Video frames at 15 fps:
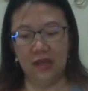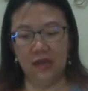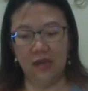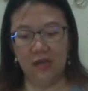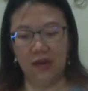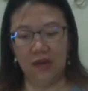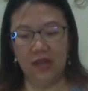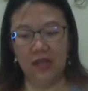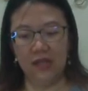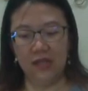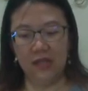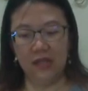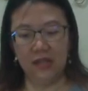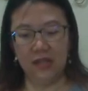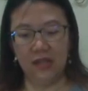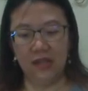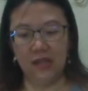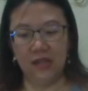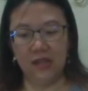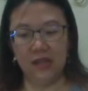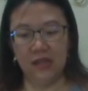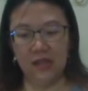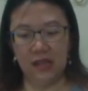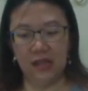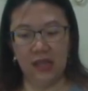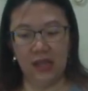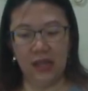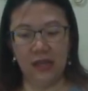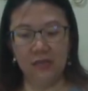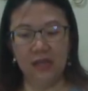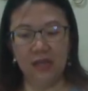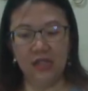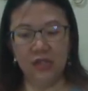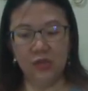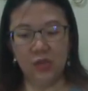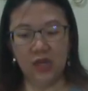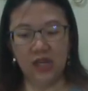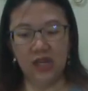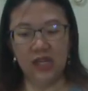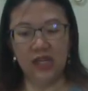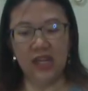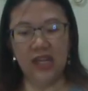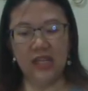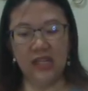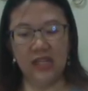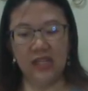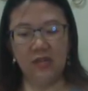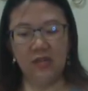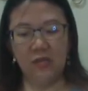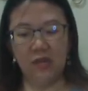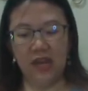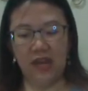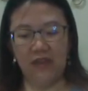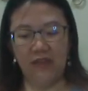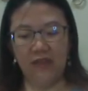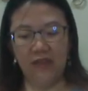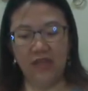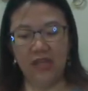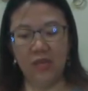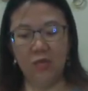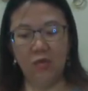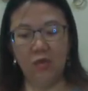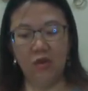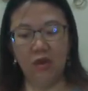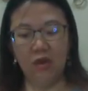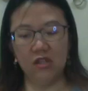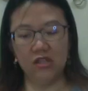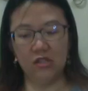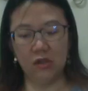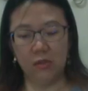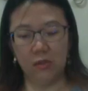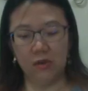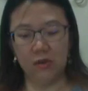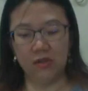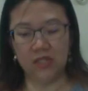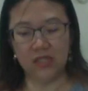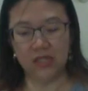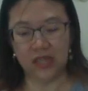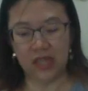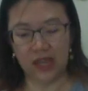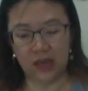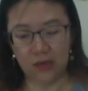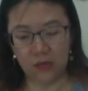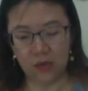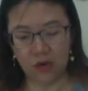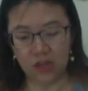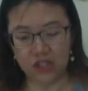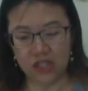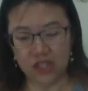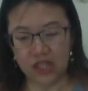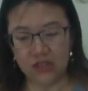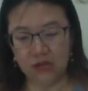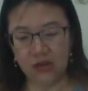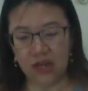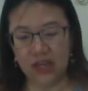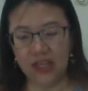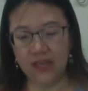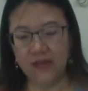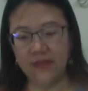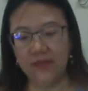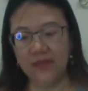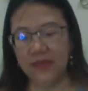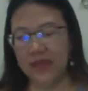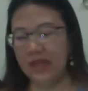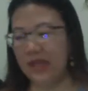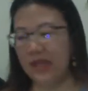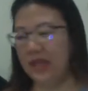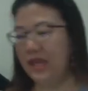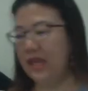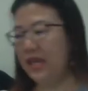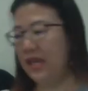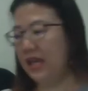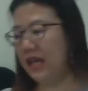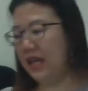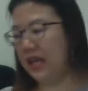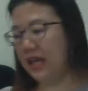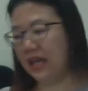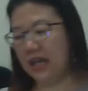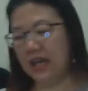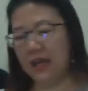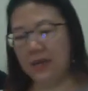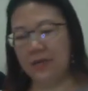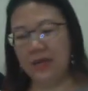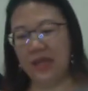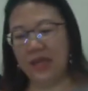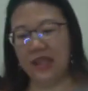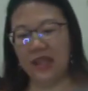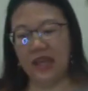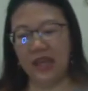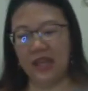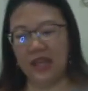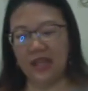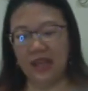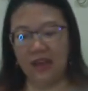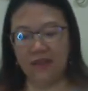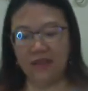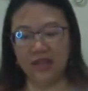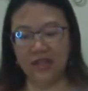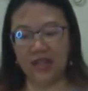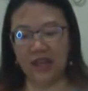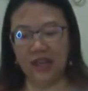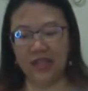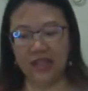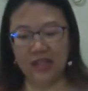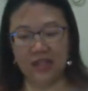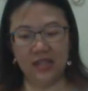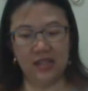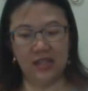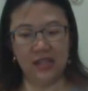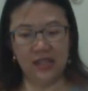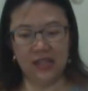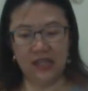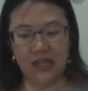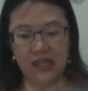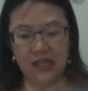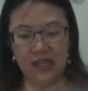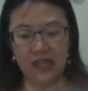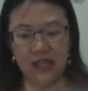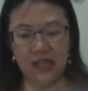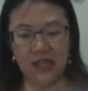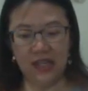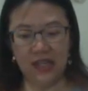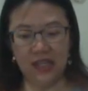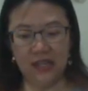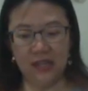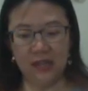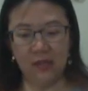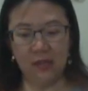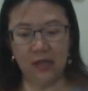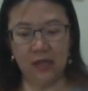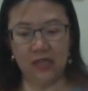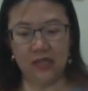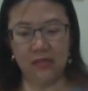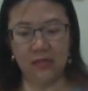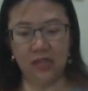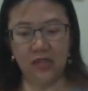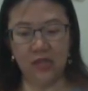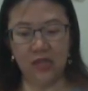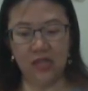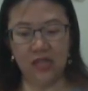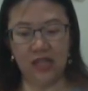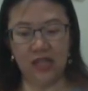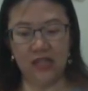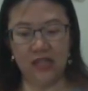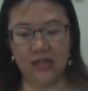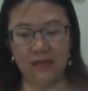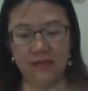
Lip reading: All right, and make sure that you have already washed your bottle. Yeah, wash and dry. And then after that, the other thing is you must make sure that